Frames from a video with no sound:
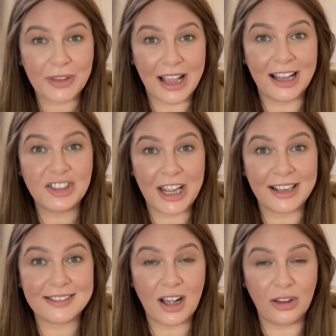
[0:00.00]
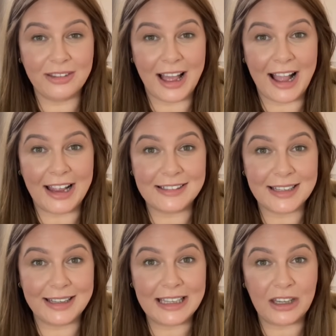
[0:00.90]
I checked online to
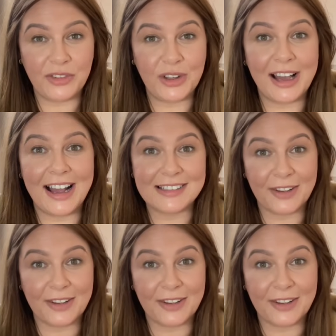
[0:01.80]
link it for you guys.